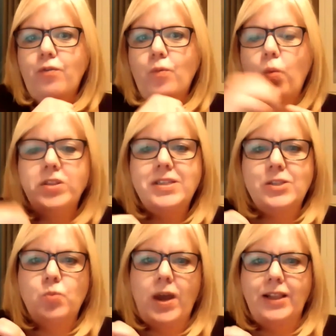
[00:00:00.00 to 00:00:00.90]
what is
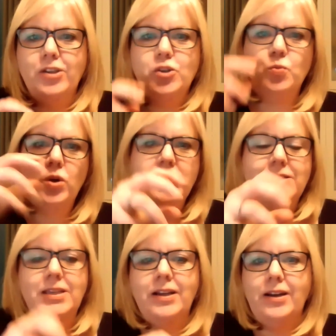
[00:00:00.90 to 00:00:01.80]
Welsh and what is
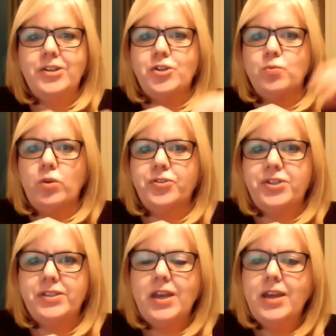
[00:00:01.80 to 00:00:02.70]
English and what
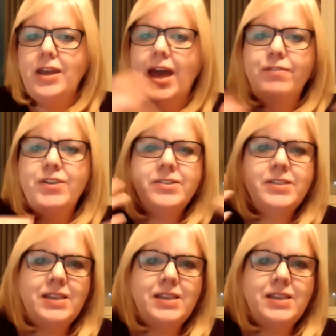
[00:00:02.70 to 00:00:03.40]
is evidence,